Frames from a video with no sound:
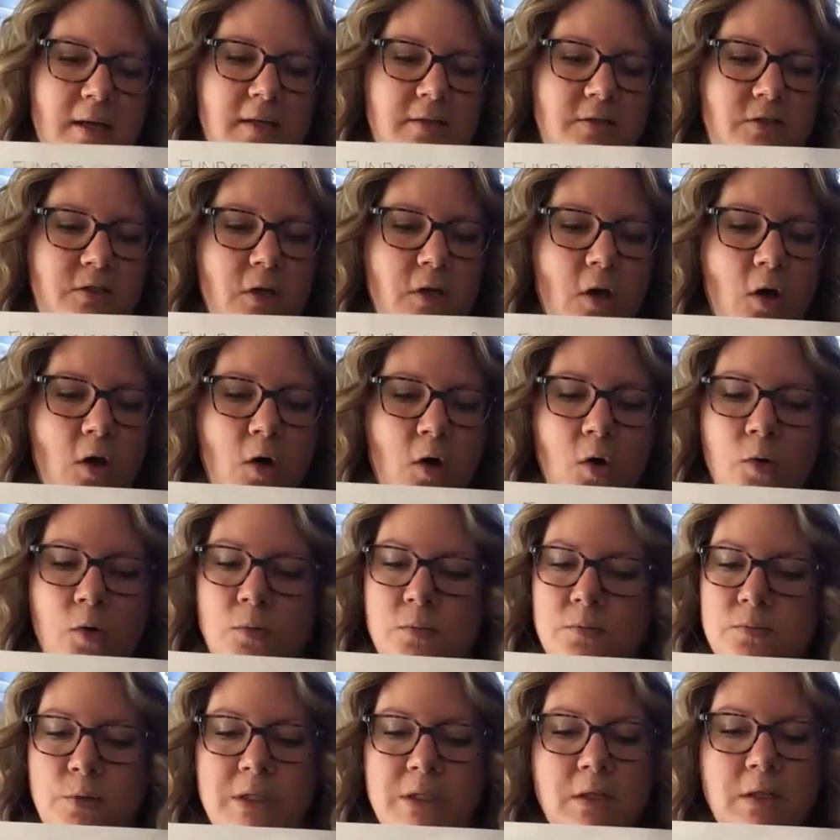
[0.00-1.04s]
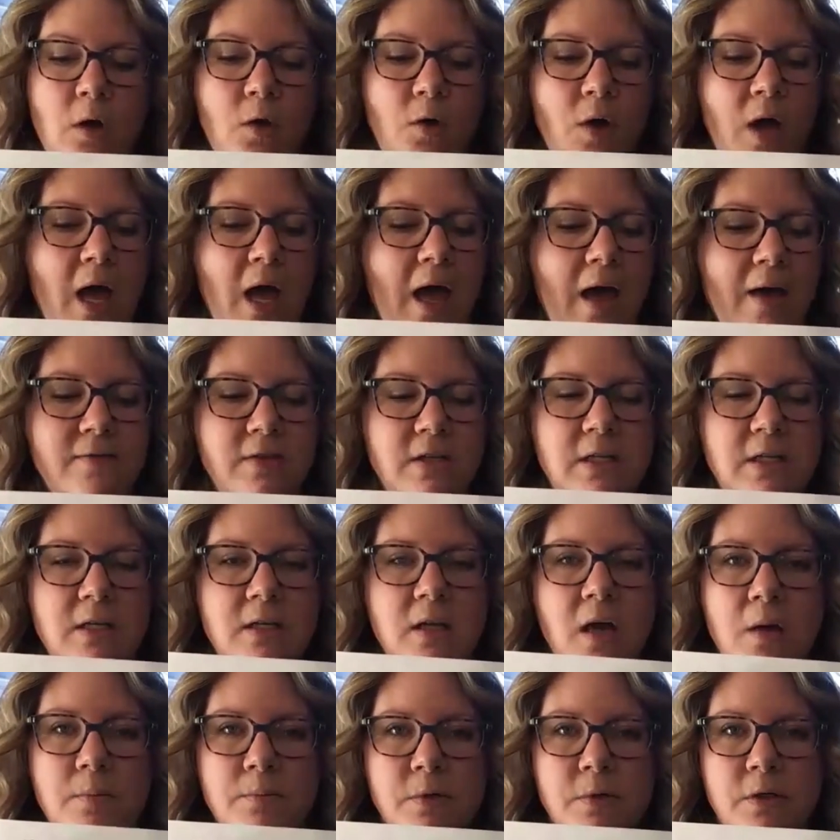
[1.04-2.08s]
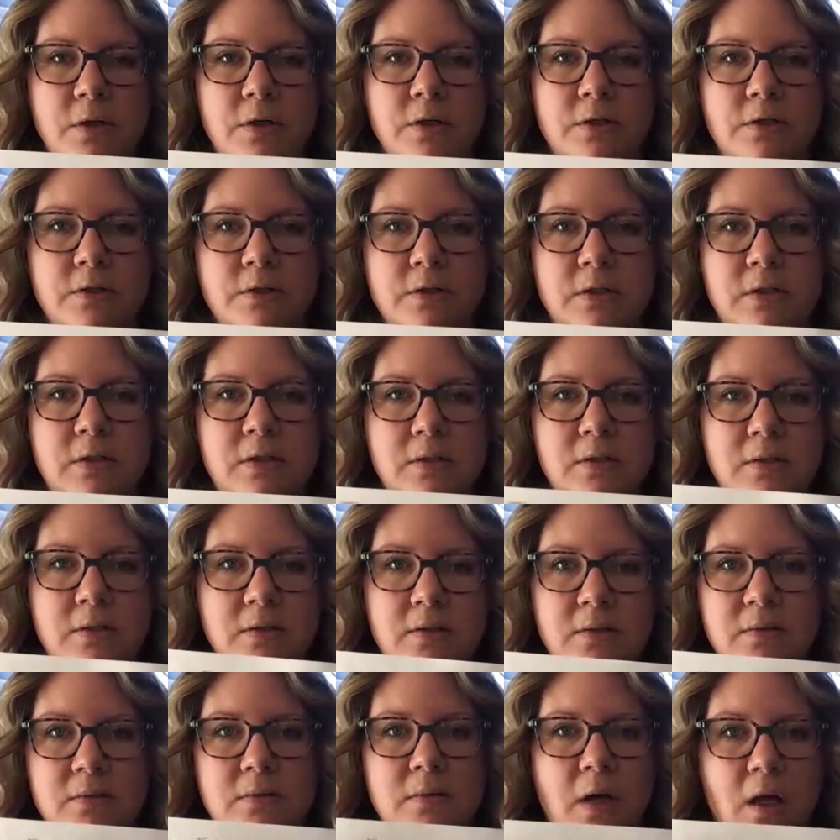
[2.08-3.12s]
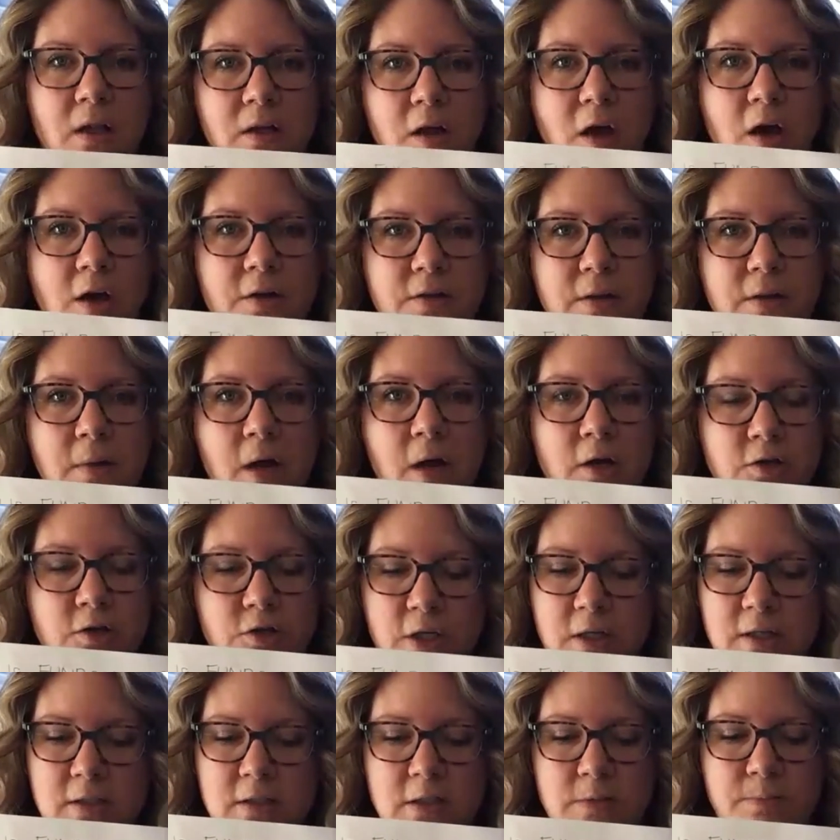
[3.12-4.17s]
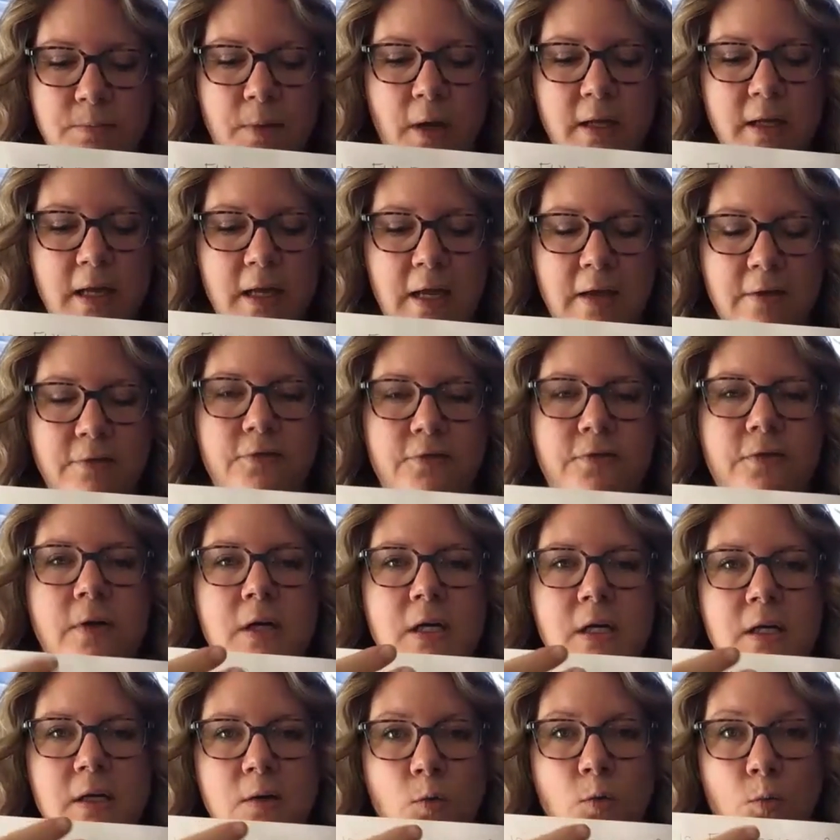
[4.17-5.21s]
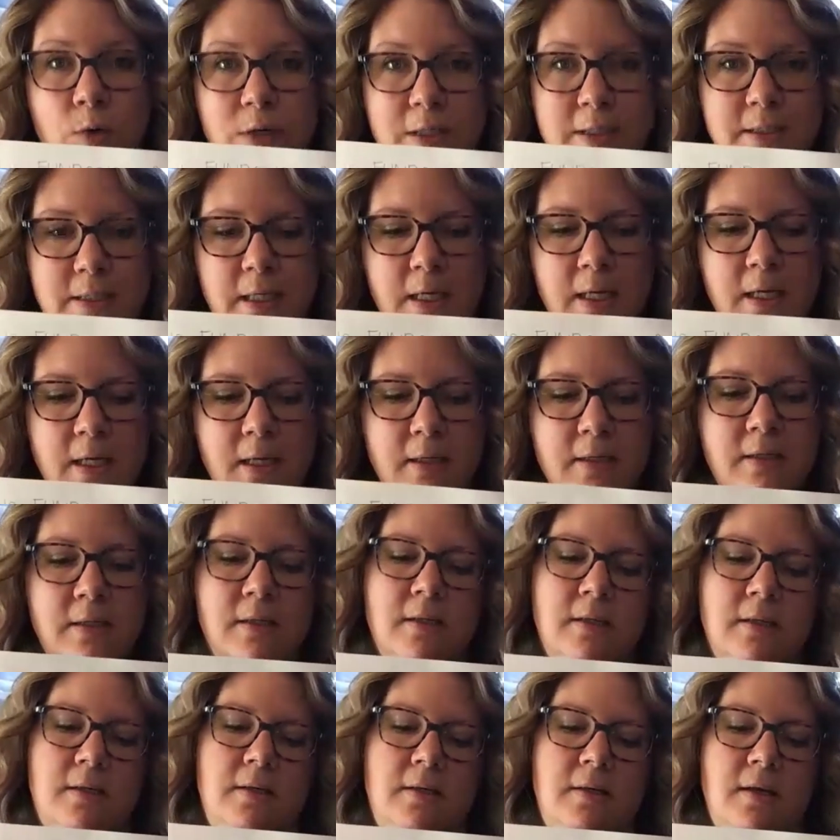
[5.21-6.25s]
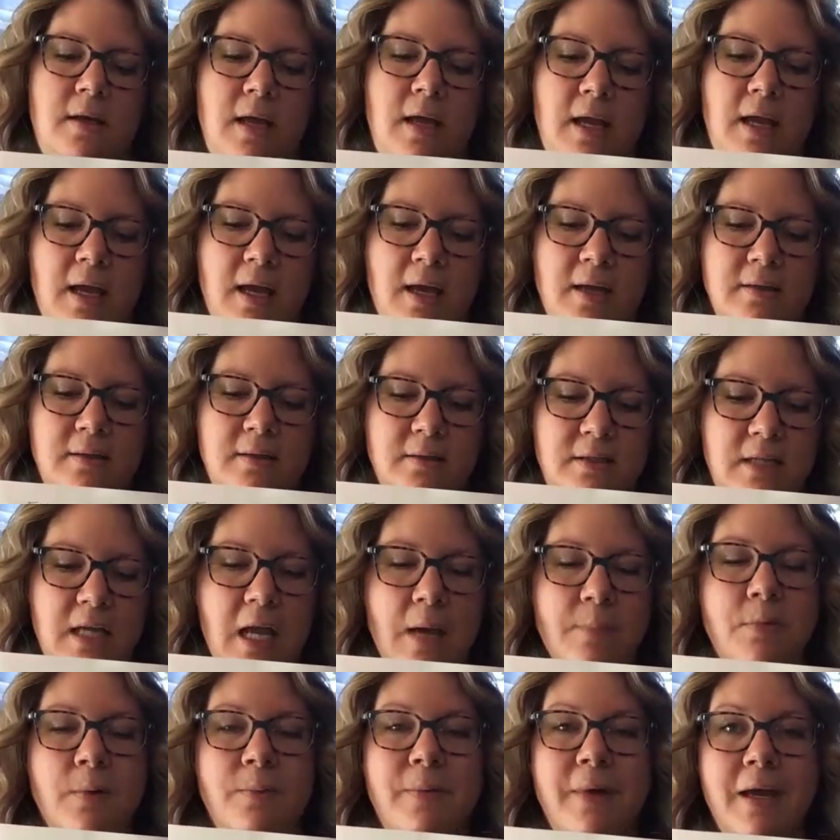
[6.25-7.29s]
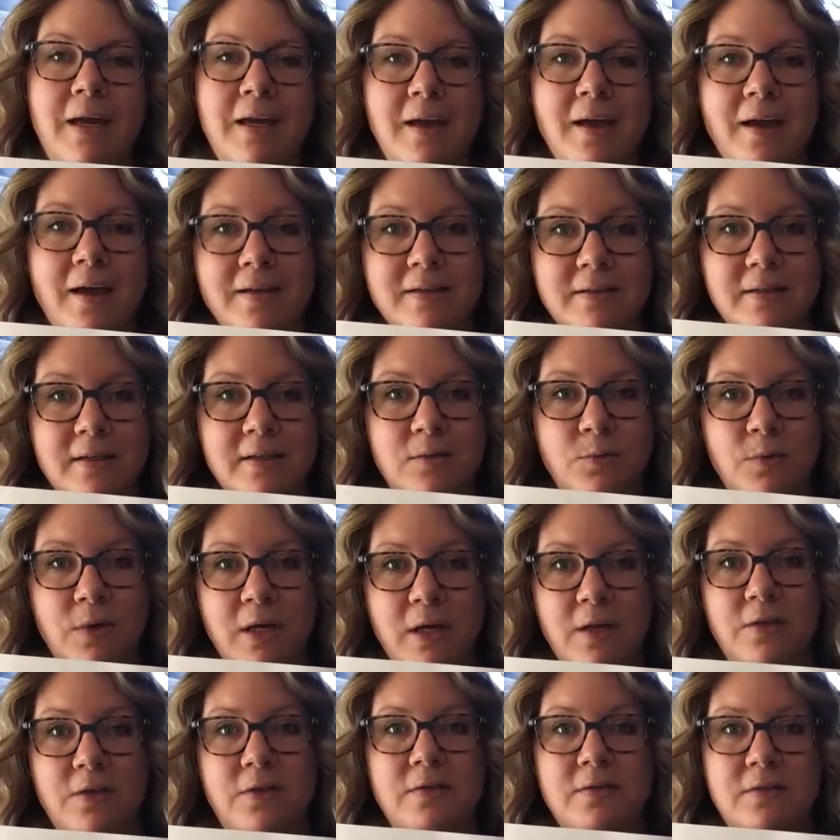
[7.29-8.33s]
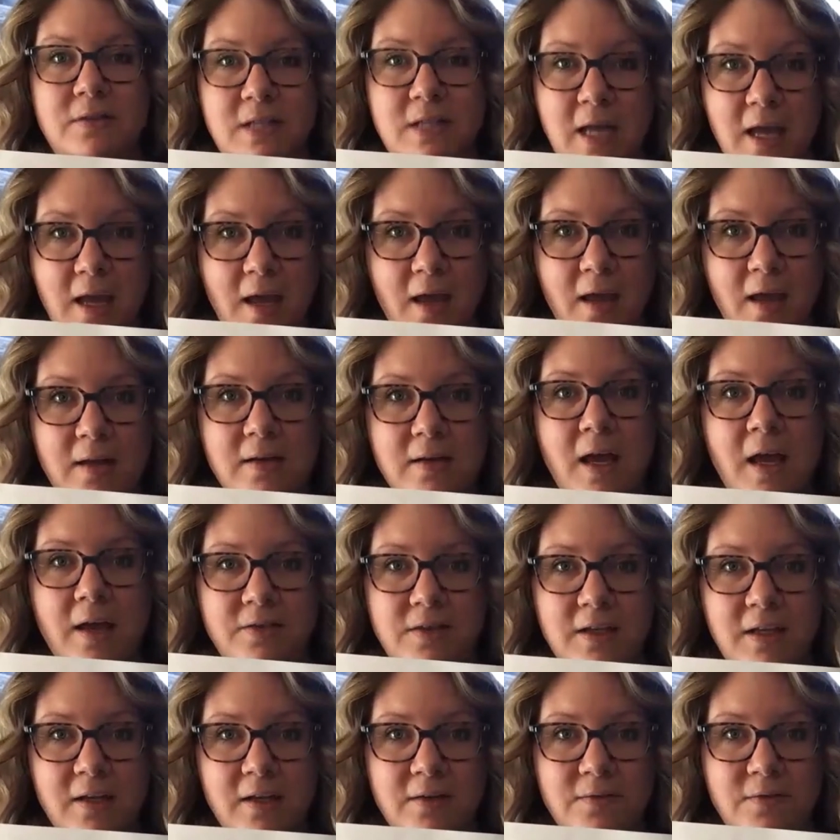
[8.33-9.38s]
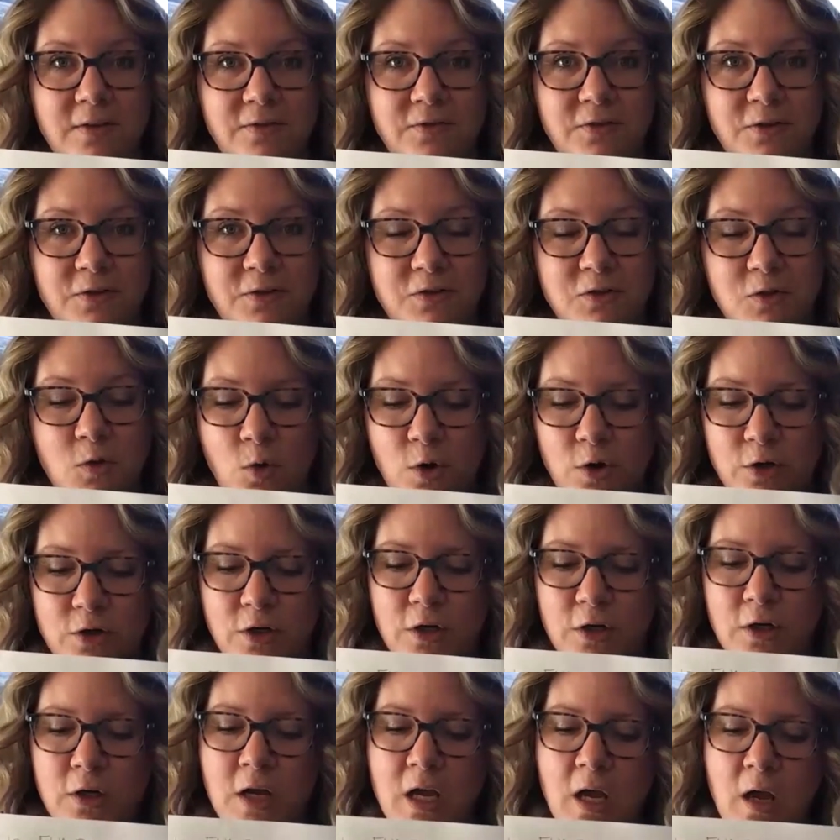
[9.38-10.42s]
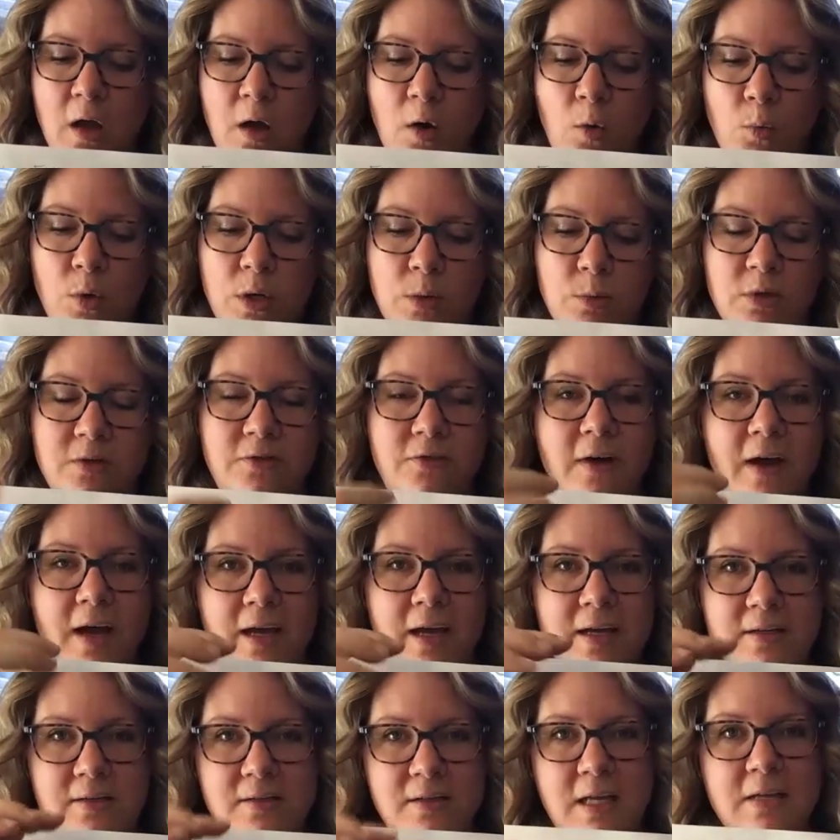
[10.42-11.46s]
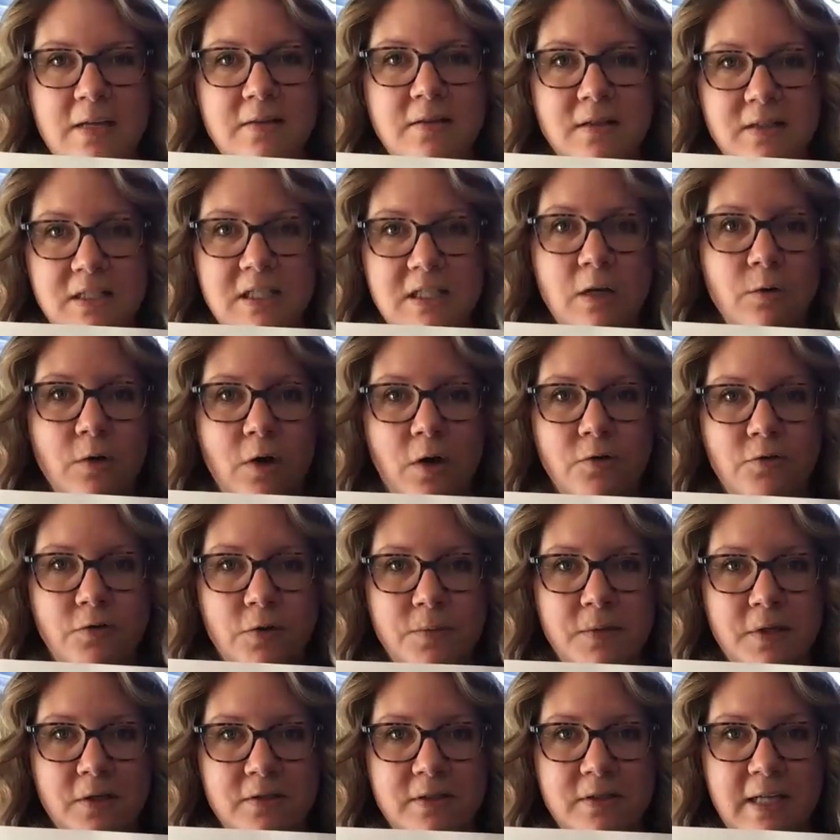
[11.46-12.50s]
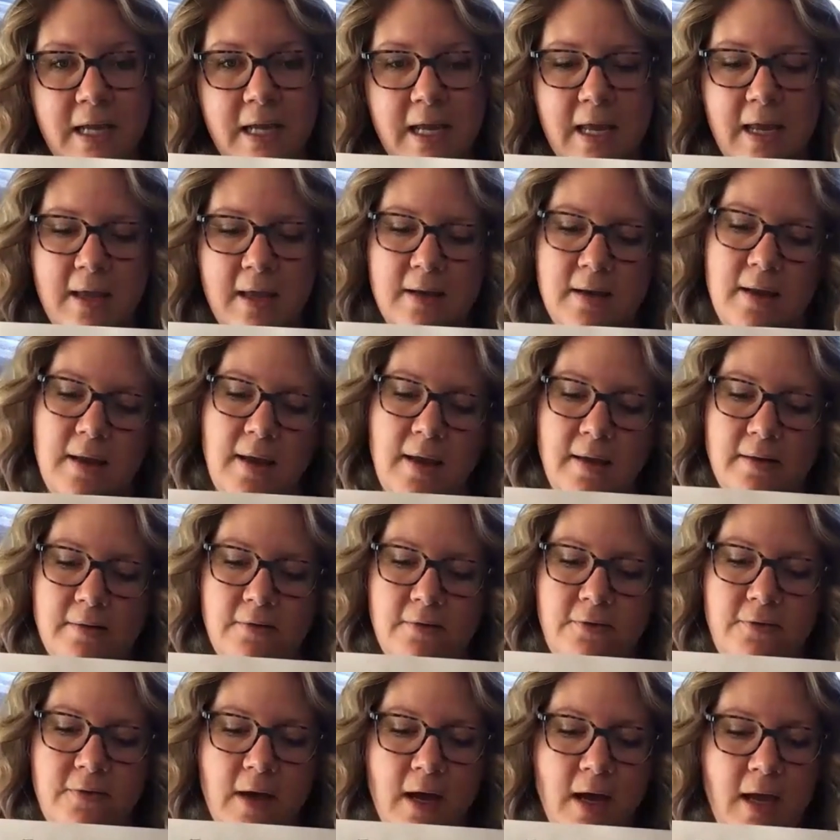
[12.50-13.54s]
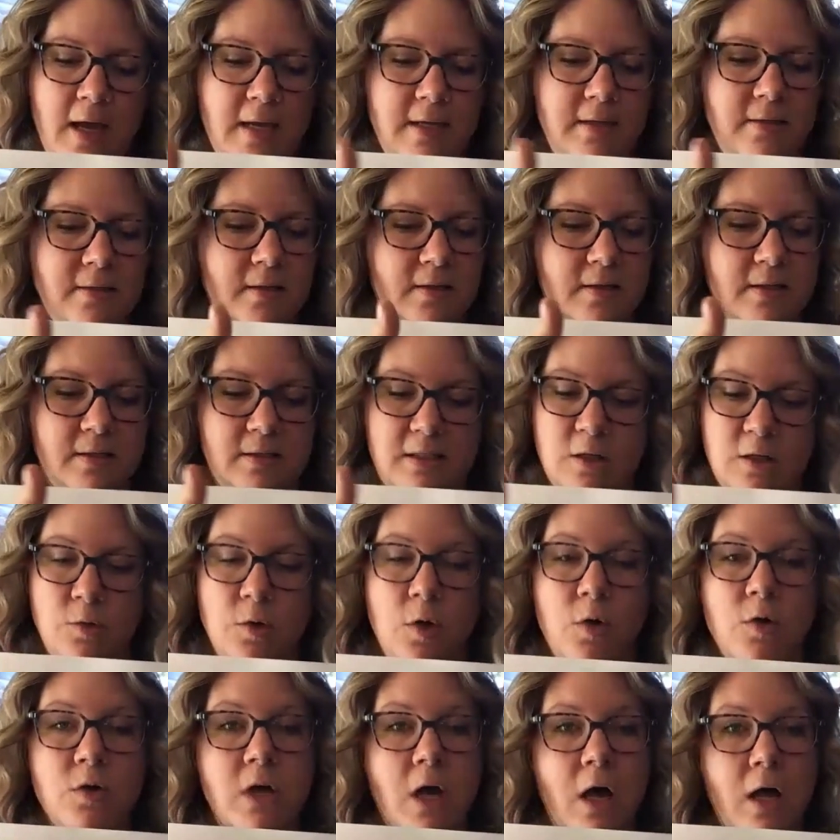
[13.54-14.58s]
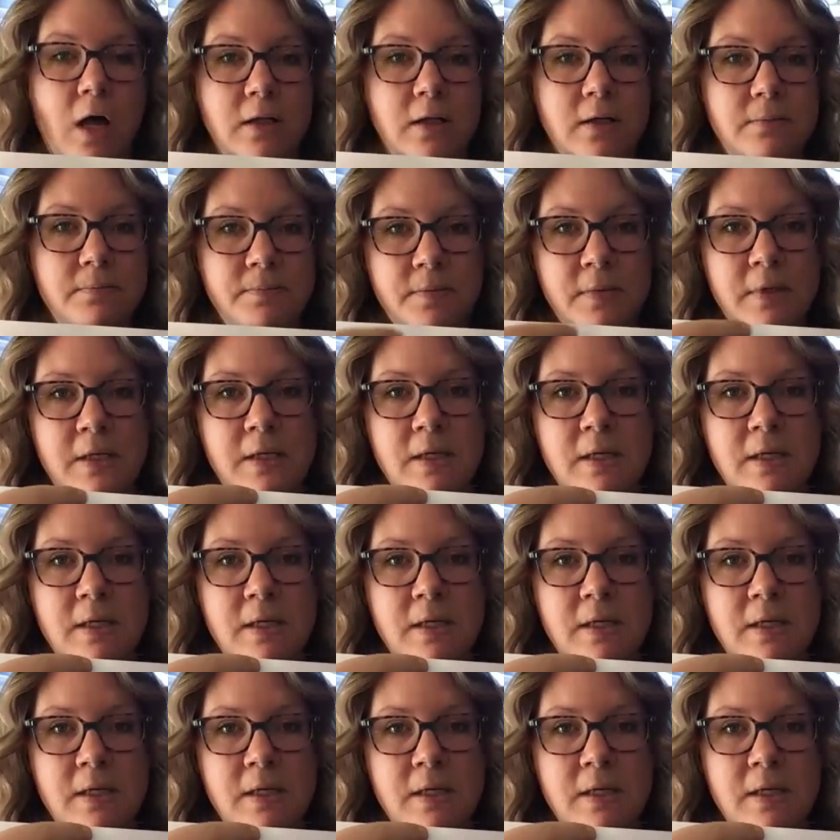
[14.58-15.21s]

So we don't have any numbers along the margins, but if we did, and Tampa Bay ended with 10 at the end of the first quarter, we would take the 0 from their 10 and find the 0 column,